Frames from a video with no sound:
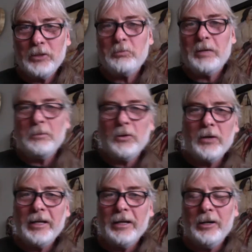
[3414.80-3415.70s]
spring
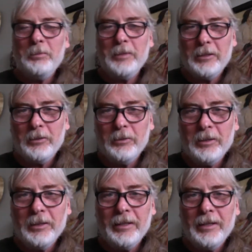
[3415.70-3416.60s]
morning I opened the
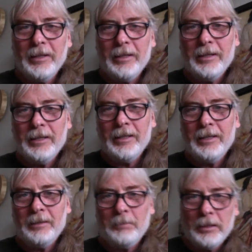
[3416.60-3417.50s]
door
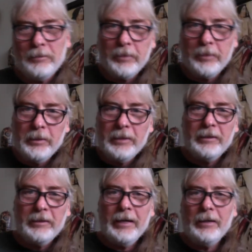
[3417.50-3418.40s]
and the bird flew
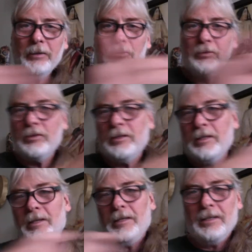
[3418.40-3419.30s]
into the house
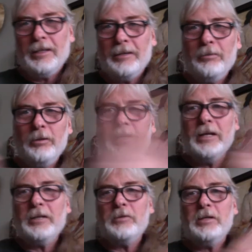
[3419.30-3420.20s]
and like flew
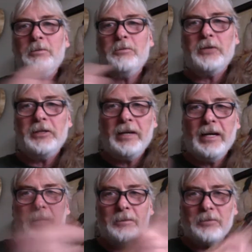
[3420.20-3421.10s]
around the room three
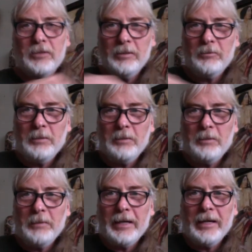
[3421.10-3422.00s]
times and then went
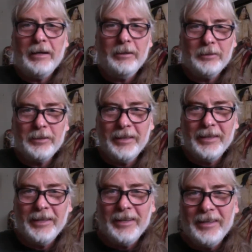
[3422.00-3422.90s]
back out.
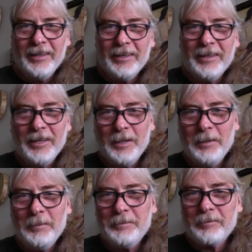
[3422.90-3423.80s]

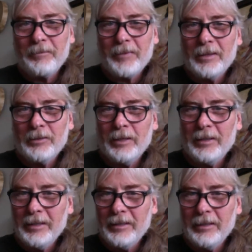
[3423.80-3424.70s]
Um, so I
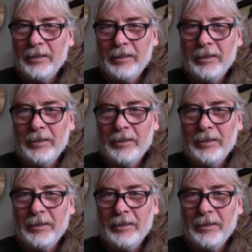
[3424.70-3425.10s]
think that, you know,